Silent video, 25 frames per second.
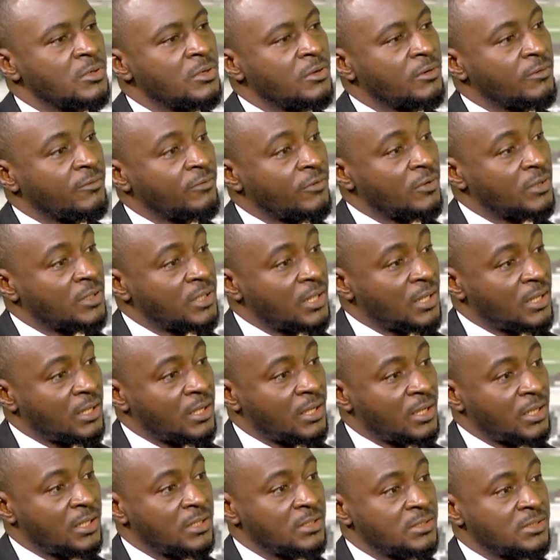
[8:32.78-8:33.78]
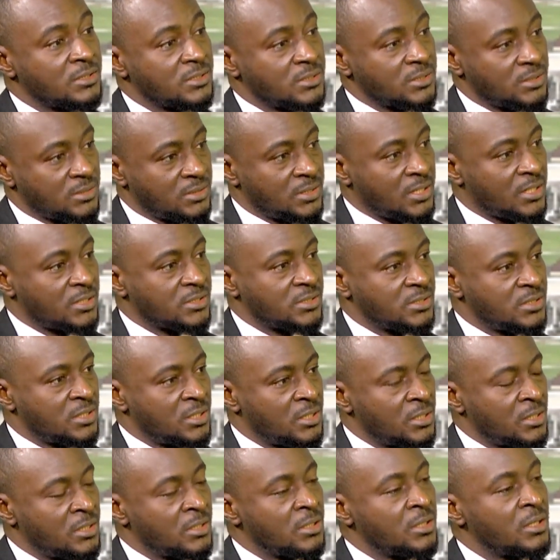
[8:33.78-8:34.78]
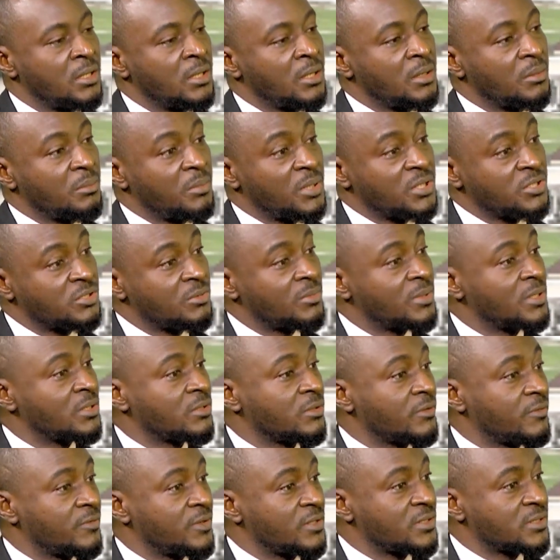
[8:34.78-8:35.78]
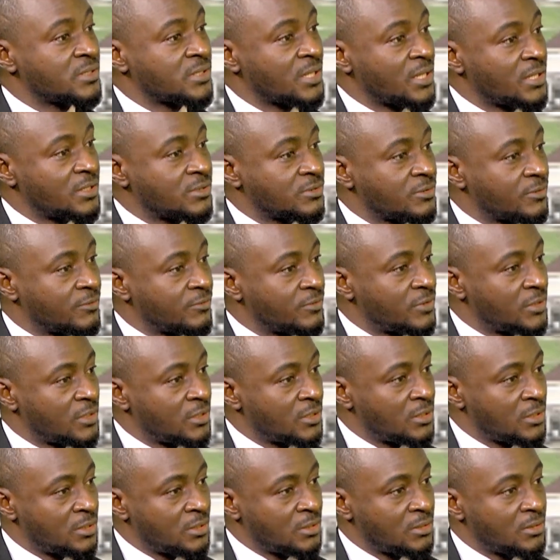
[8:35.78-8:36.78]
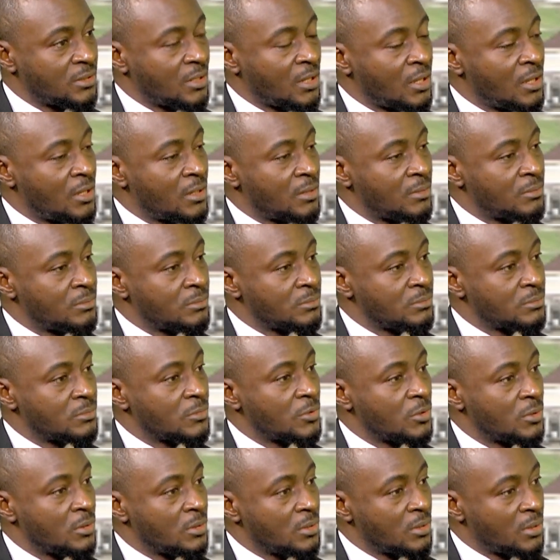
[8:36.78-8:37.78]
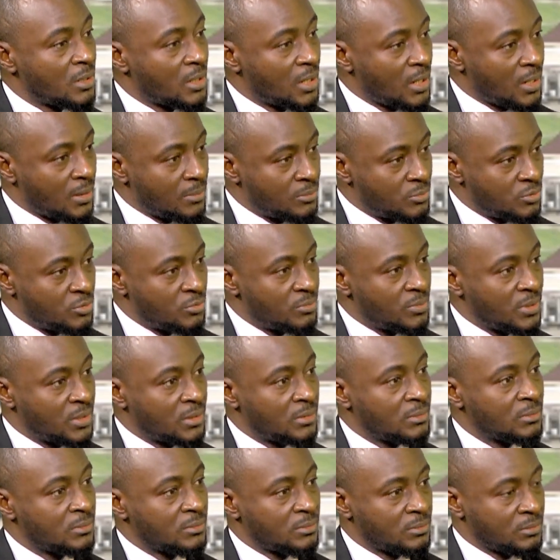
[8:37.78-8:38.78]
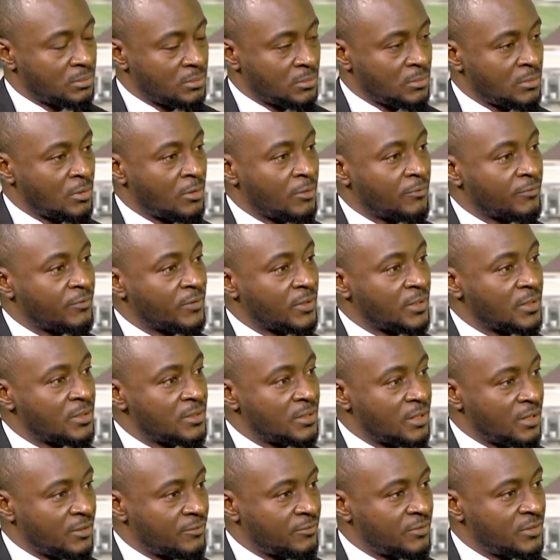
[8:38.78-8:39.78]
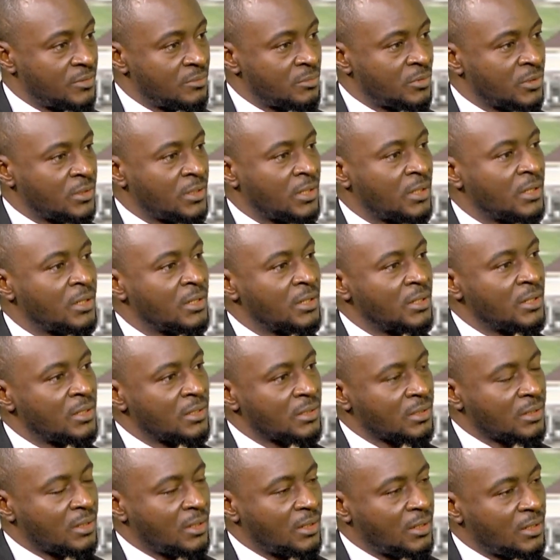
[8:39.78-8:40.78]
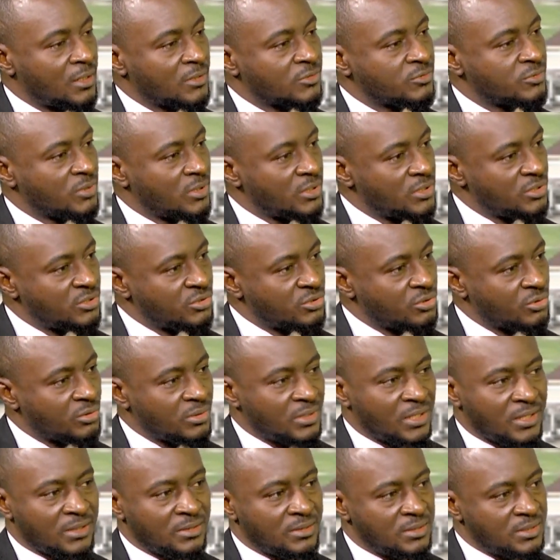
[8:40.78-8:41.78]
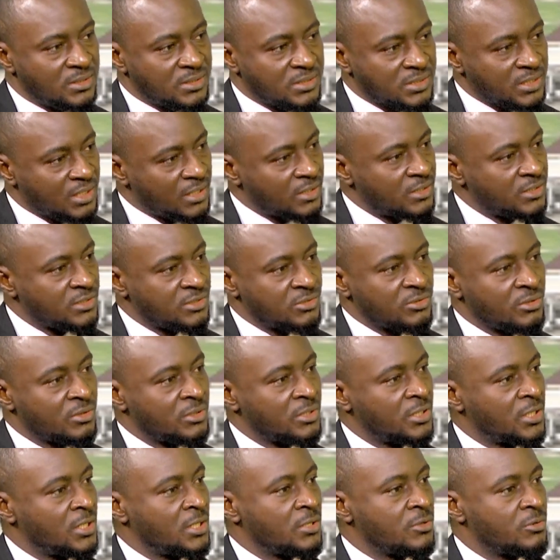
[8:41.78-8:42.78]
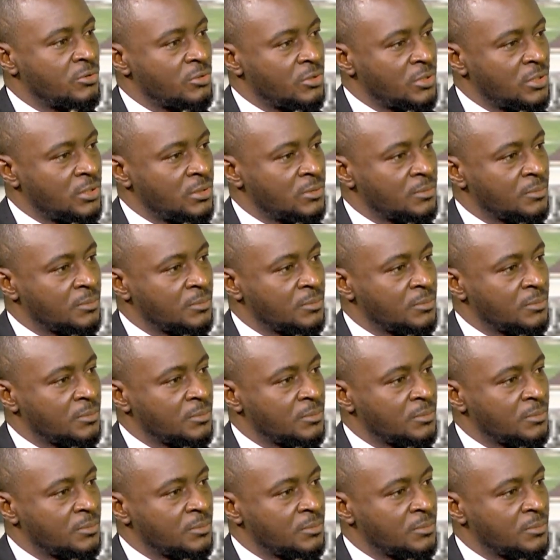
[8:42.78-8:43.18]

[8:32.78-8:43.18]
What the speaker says: fundal heights, as the measurement of the size of the abdomen of a gravid mother, can actually show that this child is not really growing.